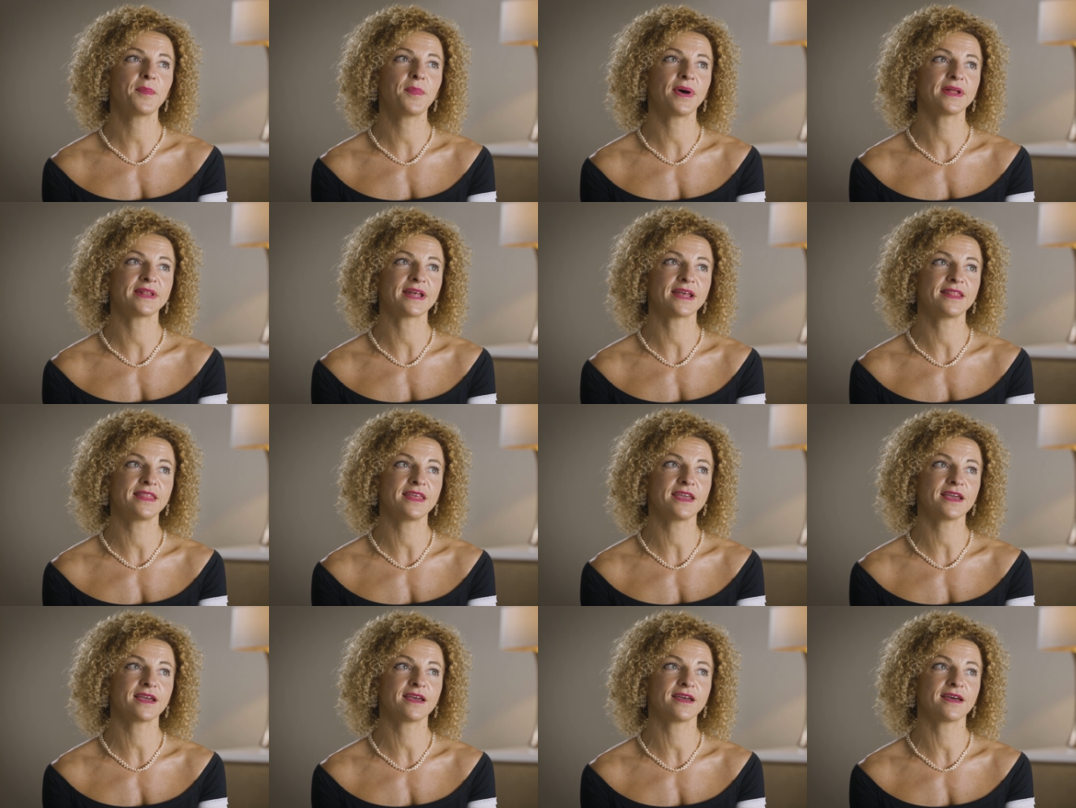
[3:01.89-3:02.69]
but I
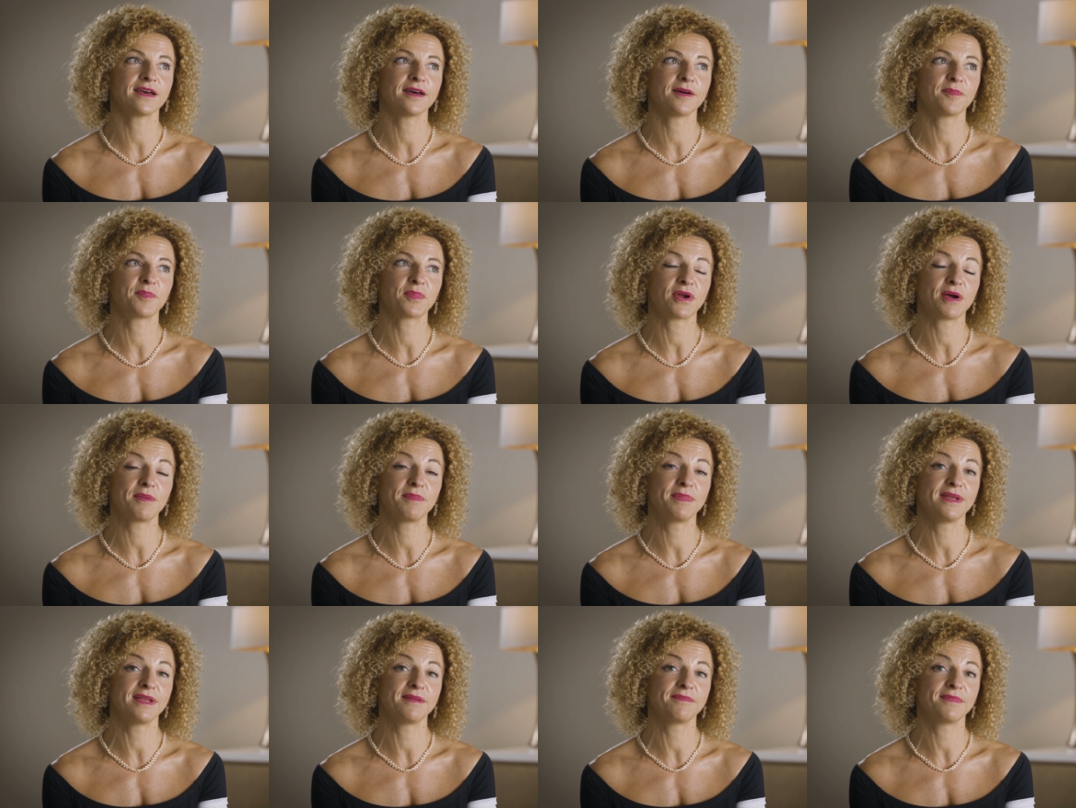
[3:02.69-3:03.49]
think uh,
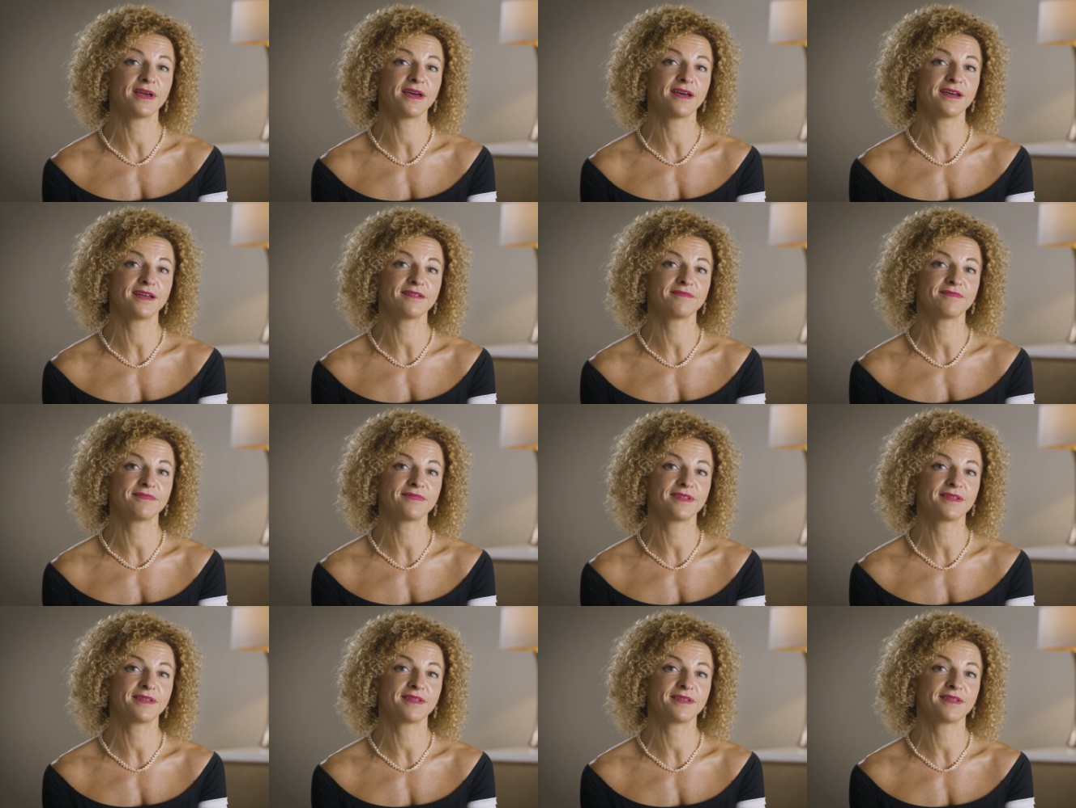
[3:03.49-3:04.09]
probably uh,